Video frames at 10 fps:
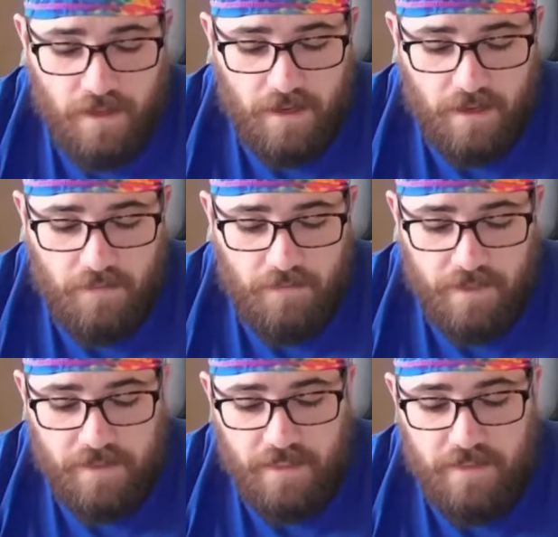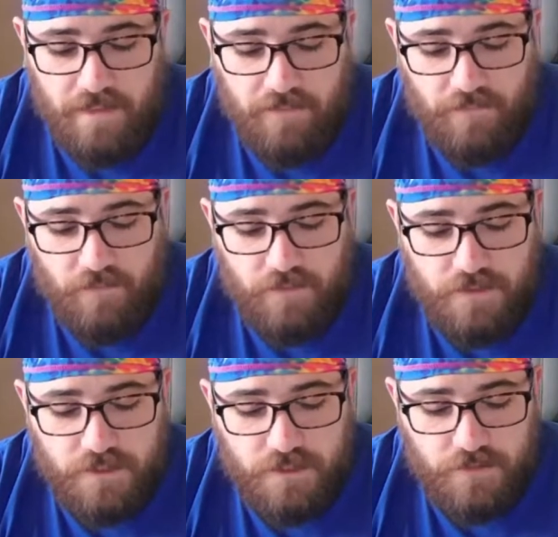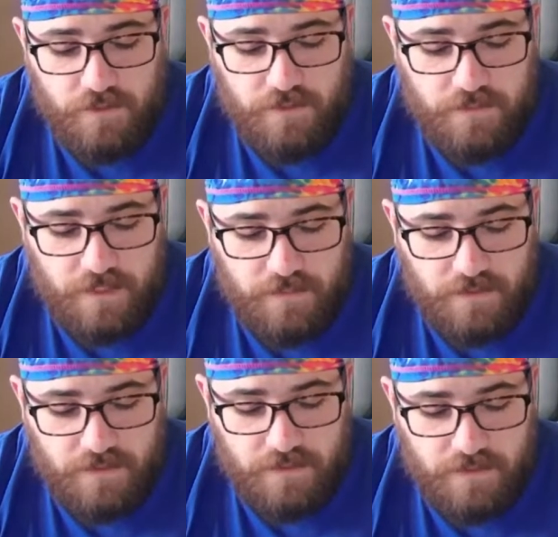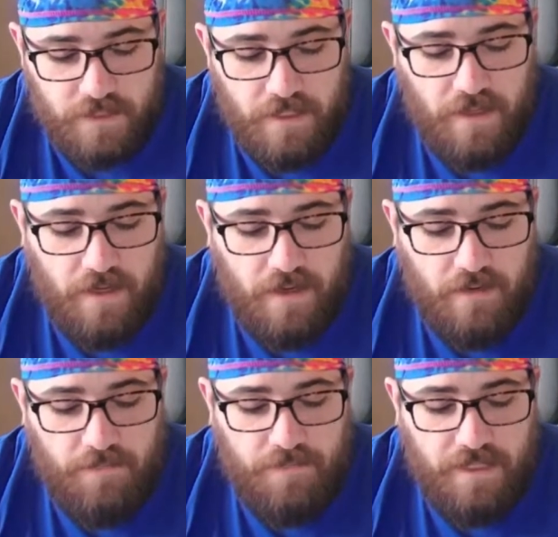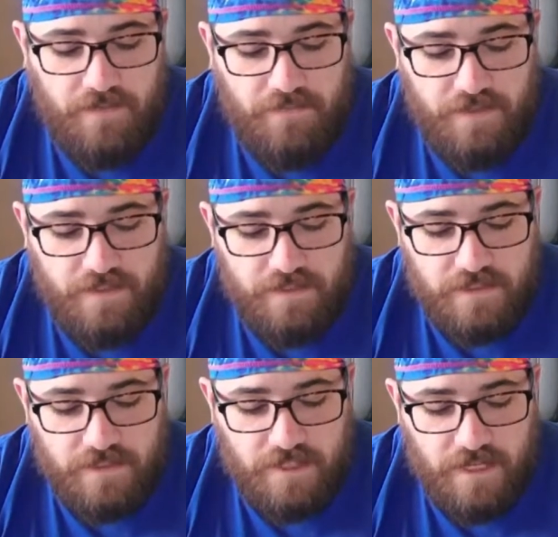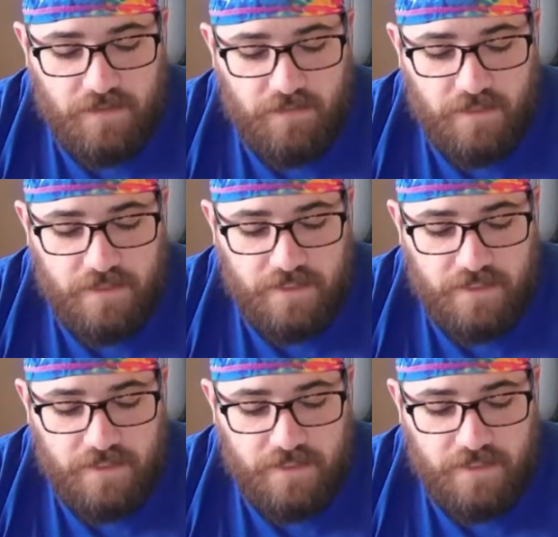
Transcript: And they did force 2 interceptions. He finished the day with a